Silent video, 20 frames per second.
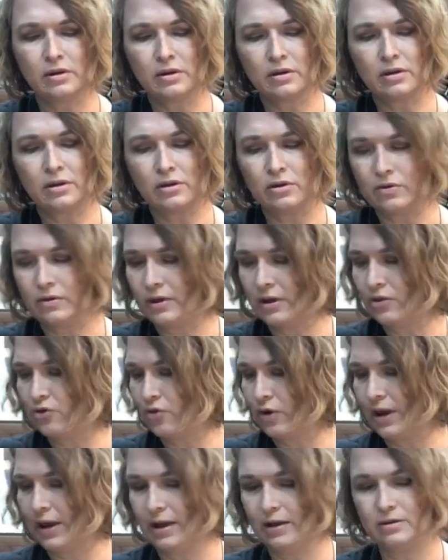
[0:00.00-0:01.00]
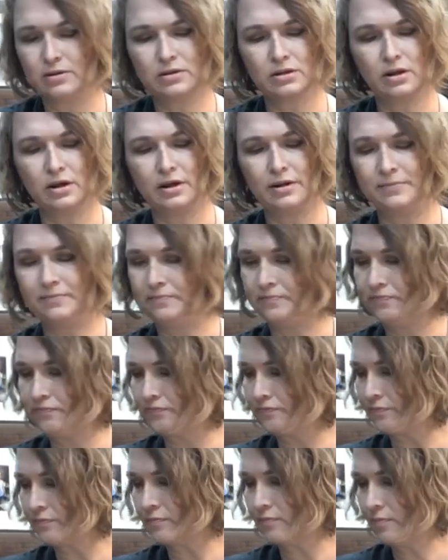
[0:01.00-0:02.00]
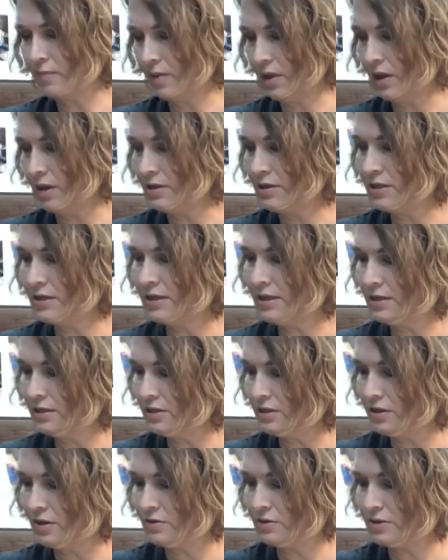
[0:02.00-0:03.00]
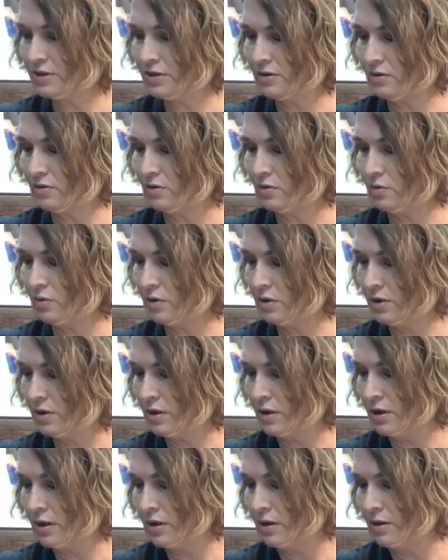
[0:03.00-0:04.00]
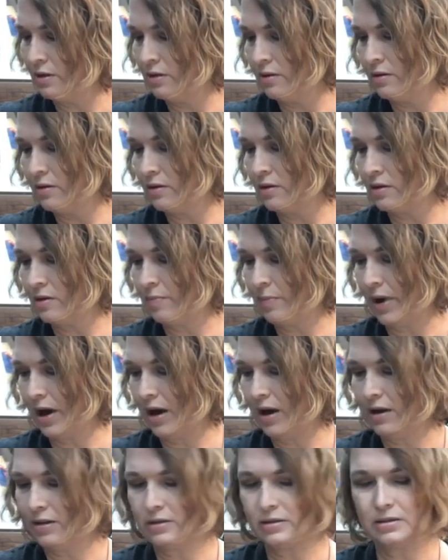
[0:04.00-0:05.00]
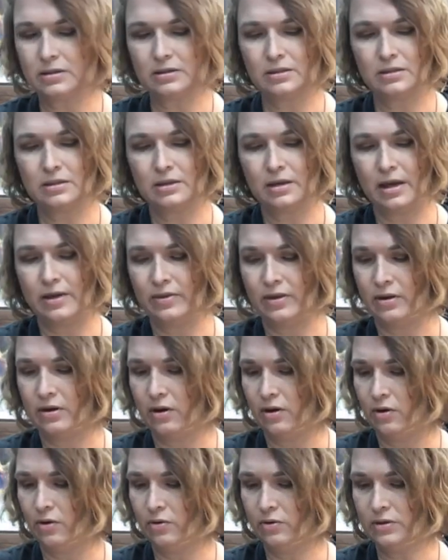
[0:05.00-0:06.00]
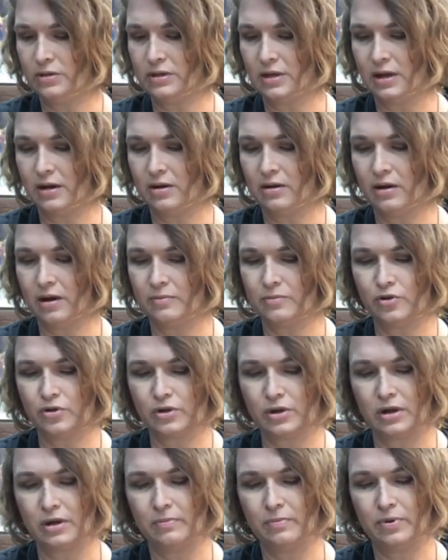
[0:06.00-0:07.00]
you can get your hands on. And to get into those little spots in the nose there, I'm just gonna